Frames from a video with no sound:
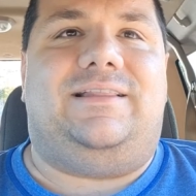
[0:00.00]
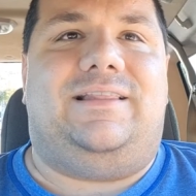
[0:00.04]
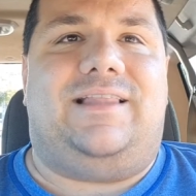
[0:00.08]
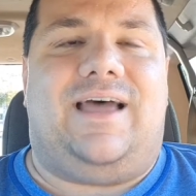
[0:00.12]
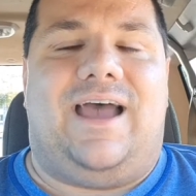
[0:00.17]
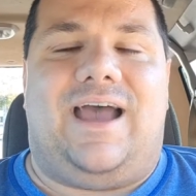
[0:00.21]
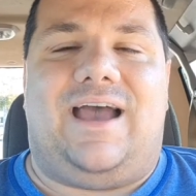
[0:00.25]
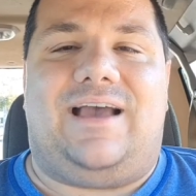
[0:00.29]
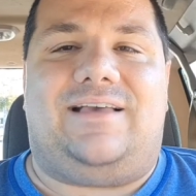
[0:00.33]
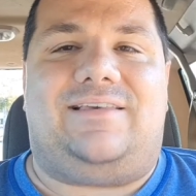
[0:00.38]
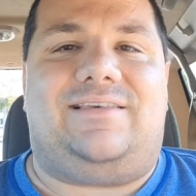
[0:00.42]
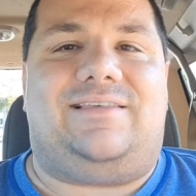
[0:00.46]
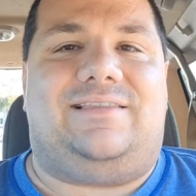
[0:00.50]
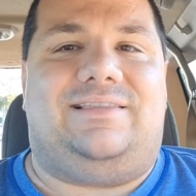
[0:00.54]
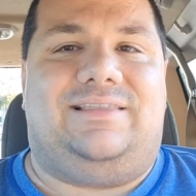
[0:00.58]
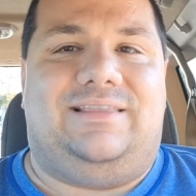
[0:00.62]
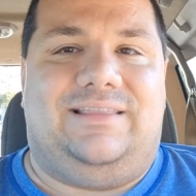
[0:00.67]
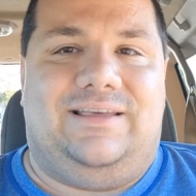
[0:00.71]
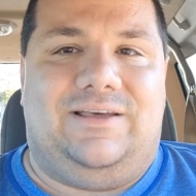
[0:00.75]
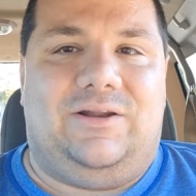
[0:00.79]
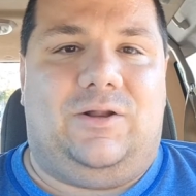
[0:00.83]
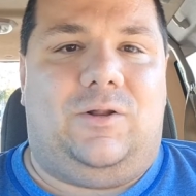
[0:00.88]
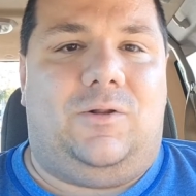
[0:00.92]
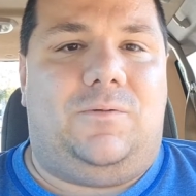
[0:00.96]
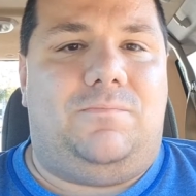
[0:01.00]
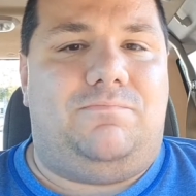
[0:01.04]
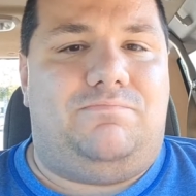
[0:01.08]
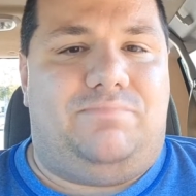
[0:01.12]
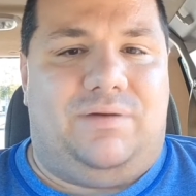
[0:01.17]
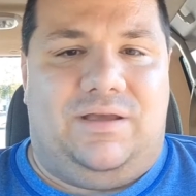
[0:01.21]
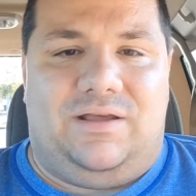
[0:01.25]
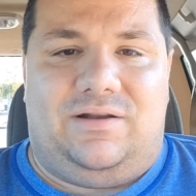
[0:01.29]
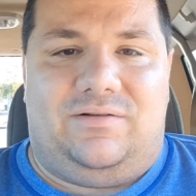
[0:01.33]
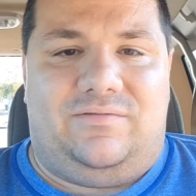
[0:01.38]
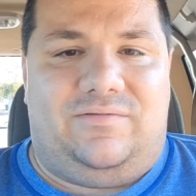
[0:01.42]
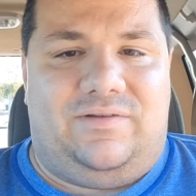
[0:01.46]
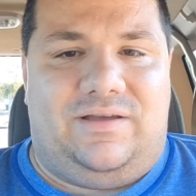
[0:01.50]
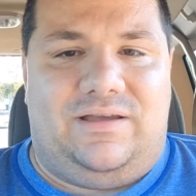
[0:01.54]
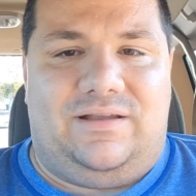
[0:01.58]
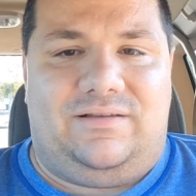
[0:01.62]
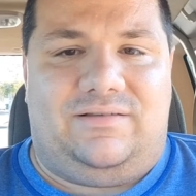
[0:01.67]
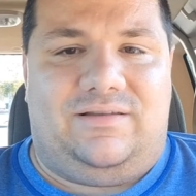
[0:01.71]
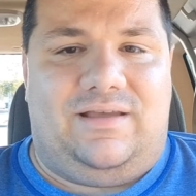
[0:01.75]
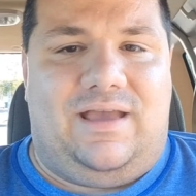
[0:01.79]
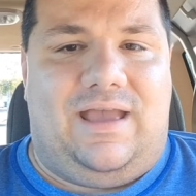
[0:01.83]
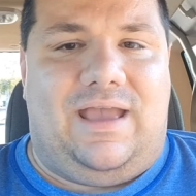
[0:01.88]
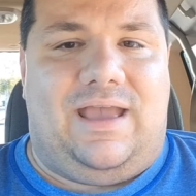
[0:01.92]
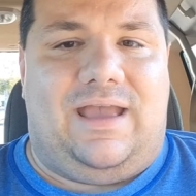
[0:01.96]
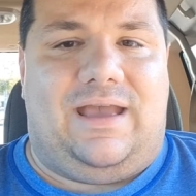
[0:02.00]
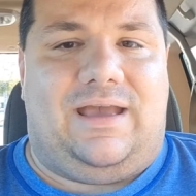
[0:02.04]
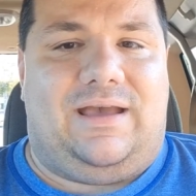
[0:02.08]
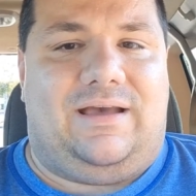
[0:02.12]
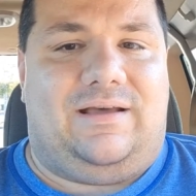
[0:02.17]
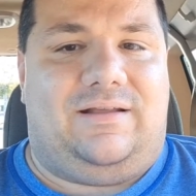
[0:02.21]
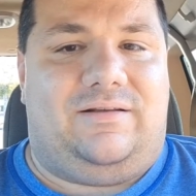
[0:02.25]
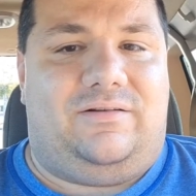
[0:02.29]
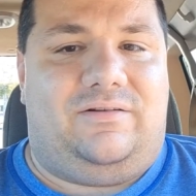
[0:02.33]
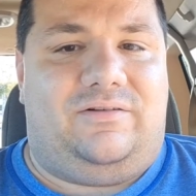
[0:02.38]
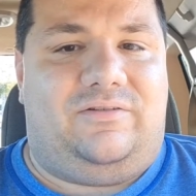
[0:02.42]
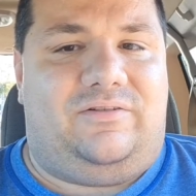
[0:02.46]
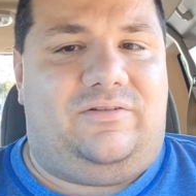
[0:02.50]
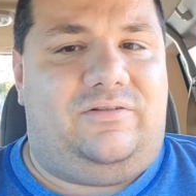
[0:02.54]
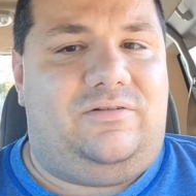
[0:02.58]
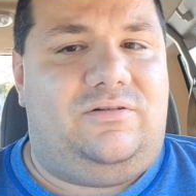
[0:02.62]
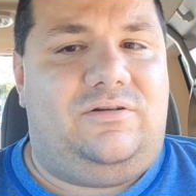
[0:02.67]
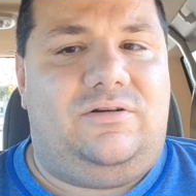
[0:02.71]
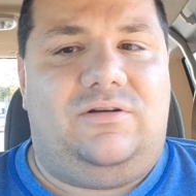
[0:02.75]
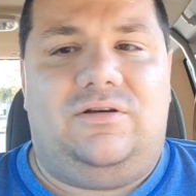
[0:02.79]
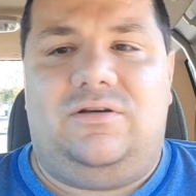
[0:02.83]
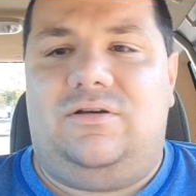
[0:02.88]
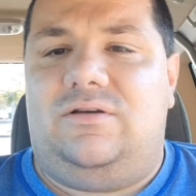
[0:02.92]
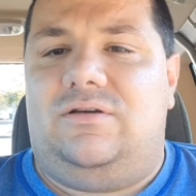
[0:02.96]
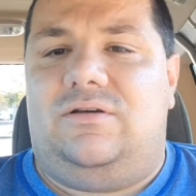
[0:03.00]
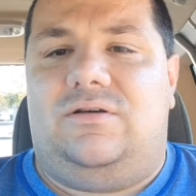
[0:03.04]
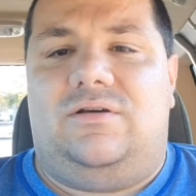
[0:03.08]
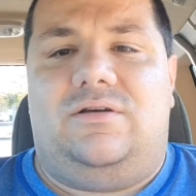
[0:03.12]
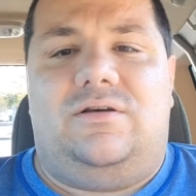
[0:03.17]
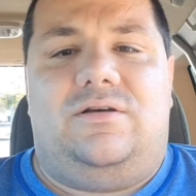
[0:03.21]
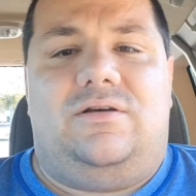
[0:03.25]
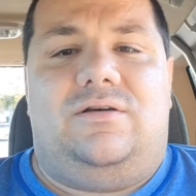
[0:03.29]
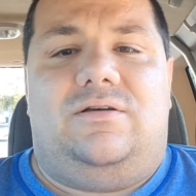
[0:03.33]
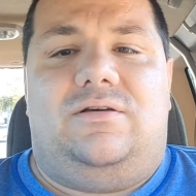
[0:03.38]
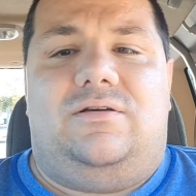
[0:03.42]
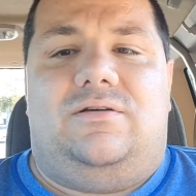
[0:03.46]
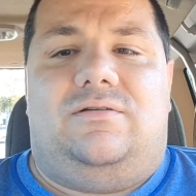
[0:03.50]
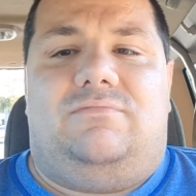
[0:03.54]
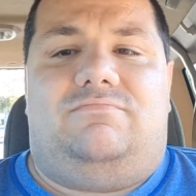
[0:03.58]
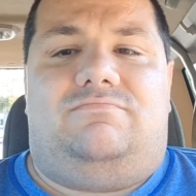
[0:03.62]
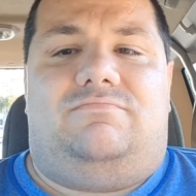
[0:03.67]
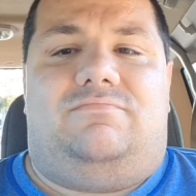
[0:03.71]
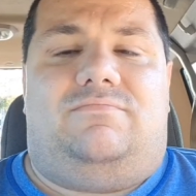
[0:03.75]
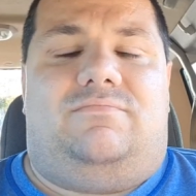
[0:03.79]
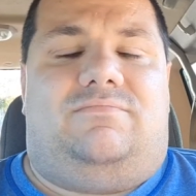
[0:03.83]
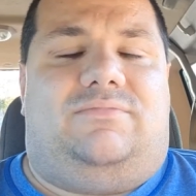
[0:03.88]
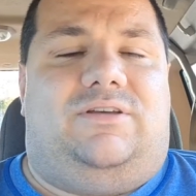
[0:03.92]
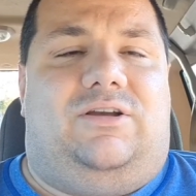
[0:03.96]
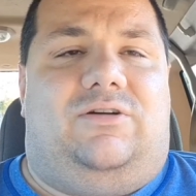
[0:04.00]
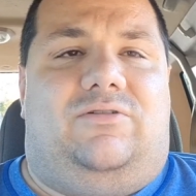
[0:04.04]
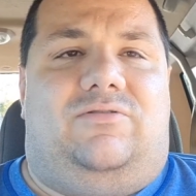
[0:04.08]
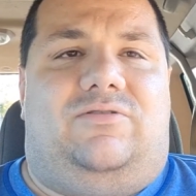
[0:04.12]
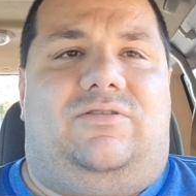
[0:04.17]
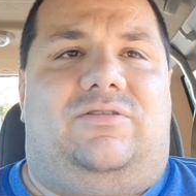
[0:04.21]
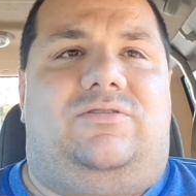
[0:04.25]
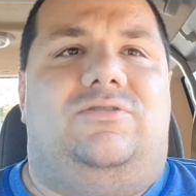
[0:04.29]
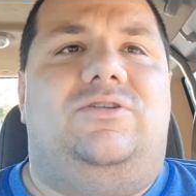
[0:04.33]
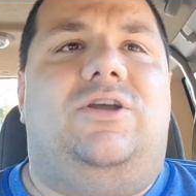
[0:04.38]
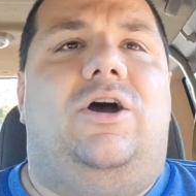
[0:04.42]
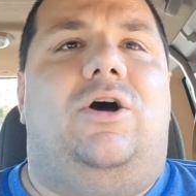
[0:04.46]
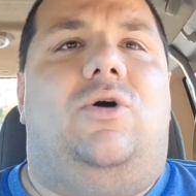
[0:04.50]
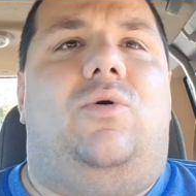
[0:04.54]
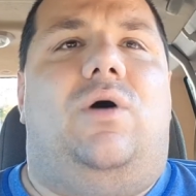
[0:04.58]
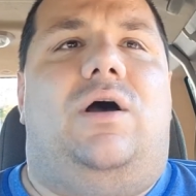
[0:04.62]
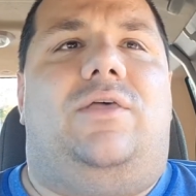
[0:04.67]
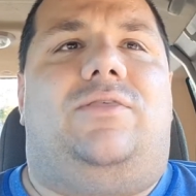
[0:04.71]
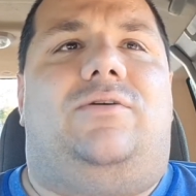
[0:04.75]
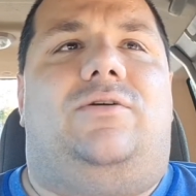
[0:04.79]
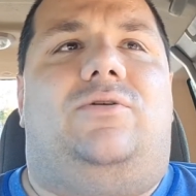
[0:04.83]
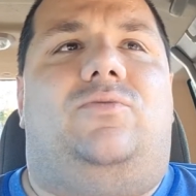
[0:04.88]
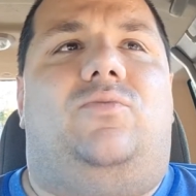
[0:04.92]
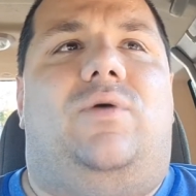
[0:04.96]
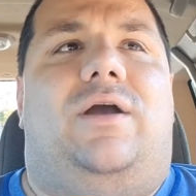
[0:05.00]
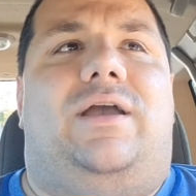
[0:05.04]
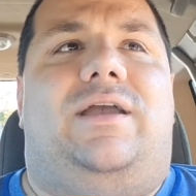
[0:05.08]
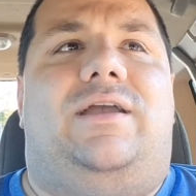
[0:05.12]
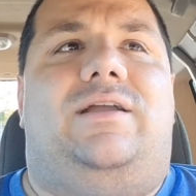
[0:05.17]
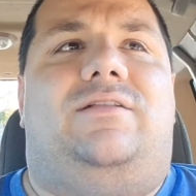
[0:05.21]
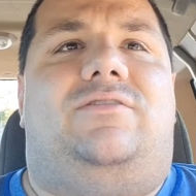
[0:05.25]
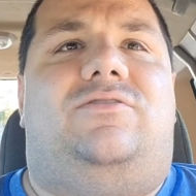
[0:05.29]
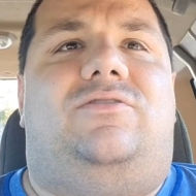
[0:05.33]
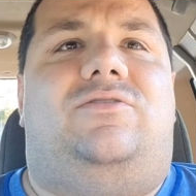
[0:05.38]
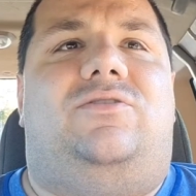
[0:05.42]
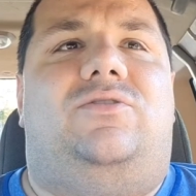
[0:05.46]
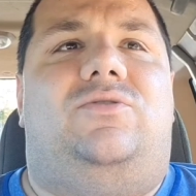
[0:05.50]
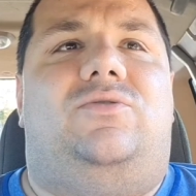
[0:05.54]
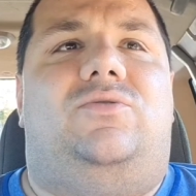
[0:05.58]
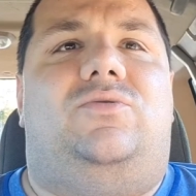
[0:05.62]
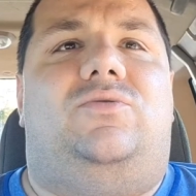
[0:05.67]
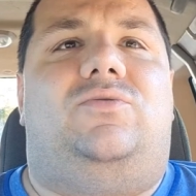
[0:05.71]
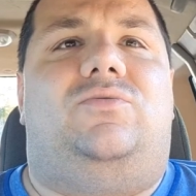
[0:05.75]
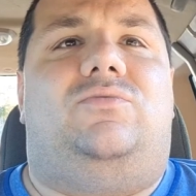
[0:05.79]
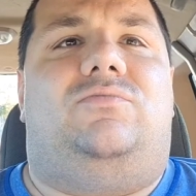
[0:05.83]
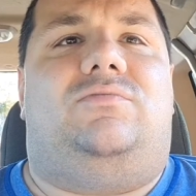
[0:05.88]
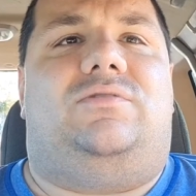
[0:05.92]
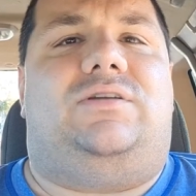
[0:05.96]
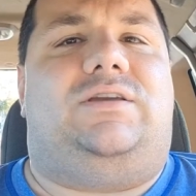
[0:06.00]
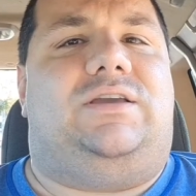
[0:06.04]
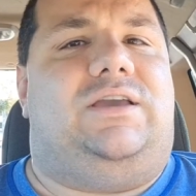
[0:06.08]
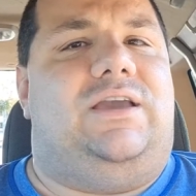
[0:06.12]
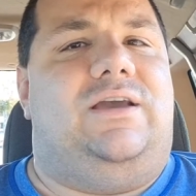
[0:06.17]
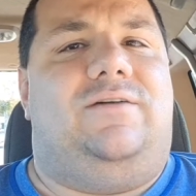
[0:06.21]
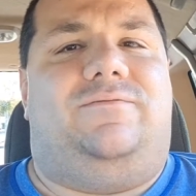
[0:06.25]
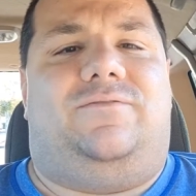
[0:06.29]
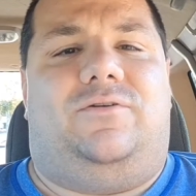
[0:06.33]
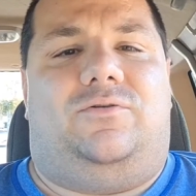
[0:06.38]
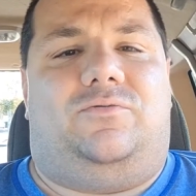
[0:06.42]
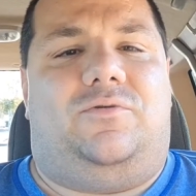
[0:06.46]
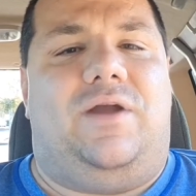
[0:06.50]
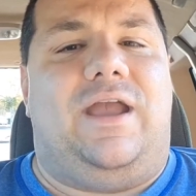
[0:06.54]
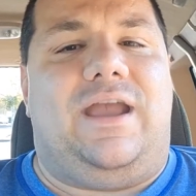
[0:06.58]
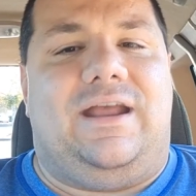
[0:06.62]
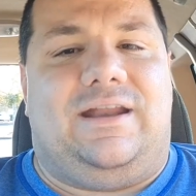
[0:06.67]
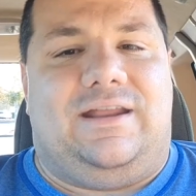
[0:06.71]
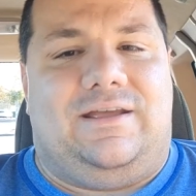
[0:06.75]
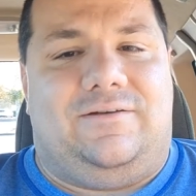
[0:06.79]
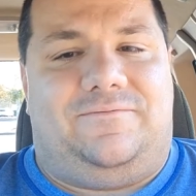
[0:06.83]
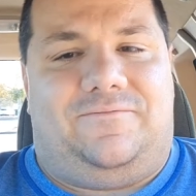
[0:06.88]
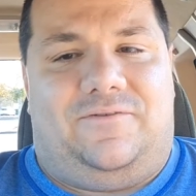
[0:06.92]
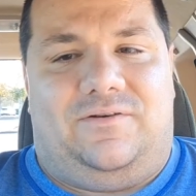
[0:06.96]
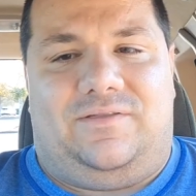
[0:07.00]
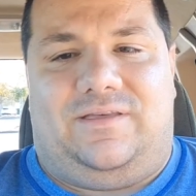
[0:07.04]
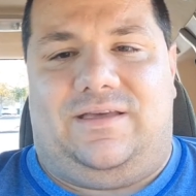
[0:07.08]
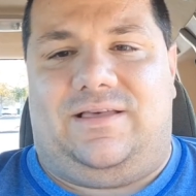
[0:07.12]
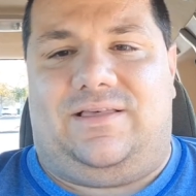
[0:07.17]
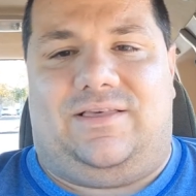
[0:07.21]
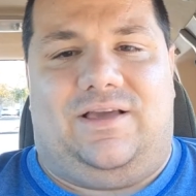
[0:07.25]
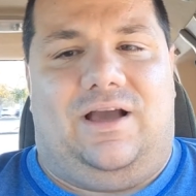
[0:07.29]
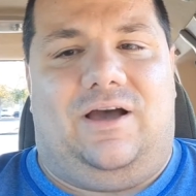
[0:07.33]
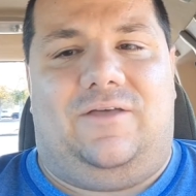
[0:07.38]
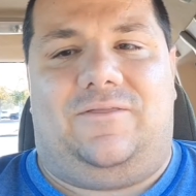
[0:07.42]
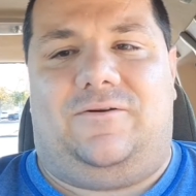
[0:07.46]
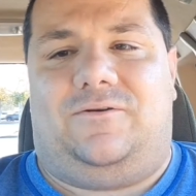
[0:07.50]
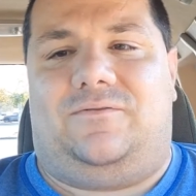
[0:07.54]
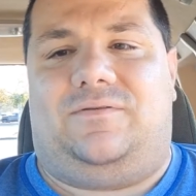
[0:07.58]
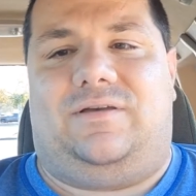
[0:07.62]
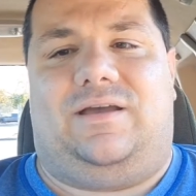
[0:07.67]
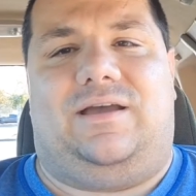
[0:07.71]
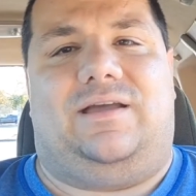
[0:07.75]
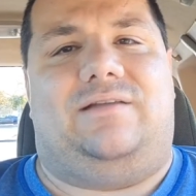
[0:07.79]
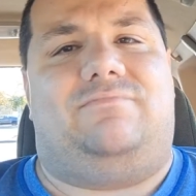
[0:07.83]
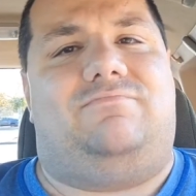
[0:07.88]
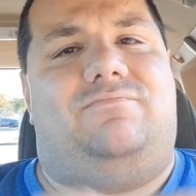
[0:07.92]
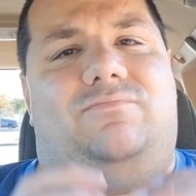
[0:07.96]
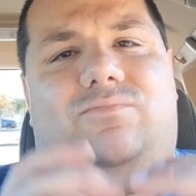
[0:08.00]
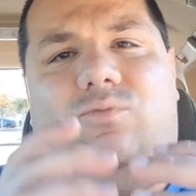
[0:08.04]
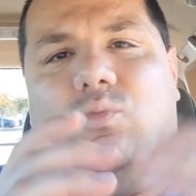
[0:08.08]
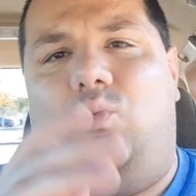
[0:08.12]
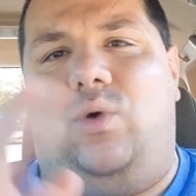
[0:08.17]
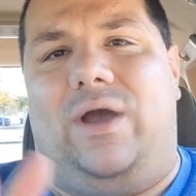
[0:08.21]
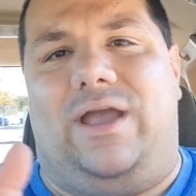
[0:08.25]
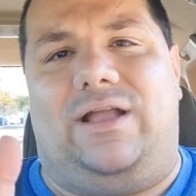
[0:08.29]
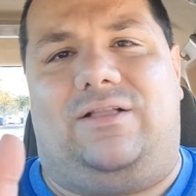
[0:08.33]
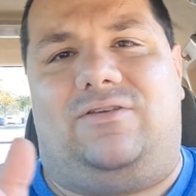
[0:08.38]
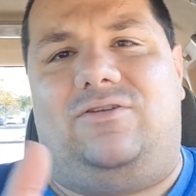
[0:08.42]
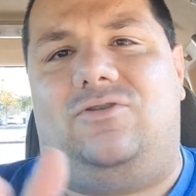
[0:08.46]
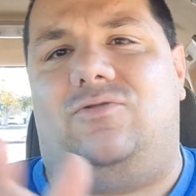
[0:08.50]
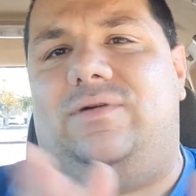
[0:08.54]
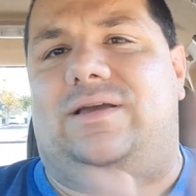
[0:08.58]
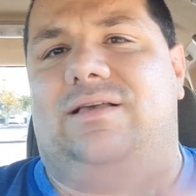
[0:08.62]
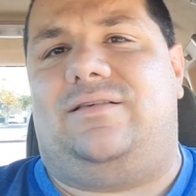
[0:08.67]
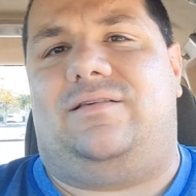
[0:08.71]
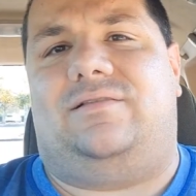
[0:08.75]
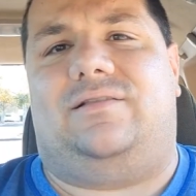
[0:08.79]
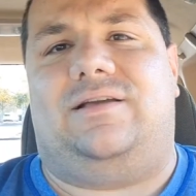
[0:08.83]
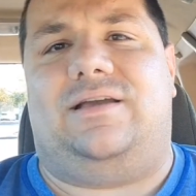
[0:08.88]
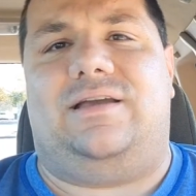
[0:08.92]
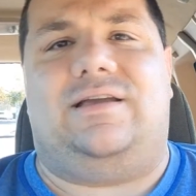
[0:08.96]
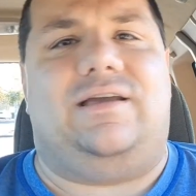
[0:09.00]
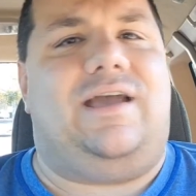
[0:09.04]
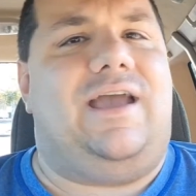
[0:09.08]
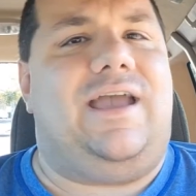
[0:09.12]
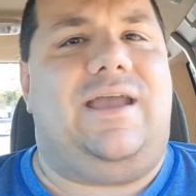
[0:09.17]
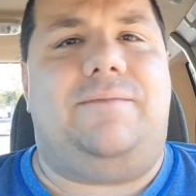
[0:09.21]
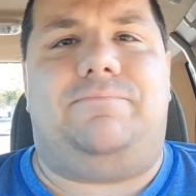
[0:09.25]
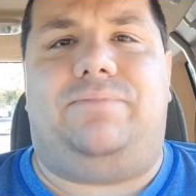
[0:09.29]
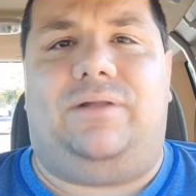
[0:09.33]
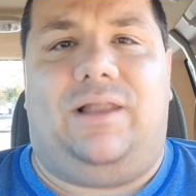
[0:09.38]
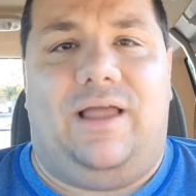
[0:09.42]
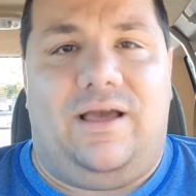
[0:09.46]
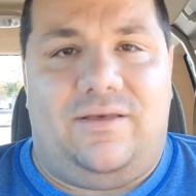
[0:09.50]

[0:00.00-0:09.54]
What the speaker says: last little bit of it, and there's no other way to give a rating for this other than way too easily A+.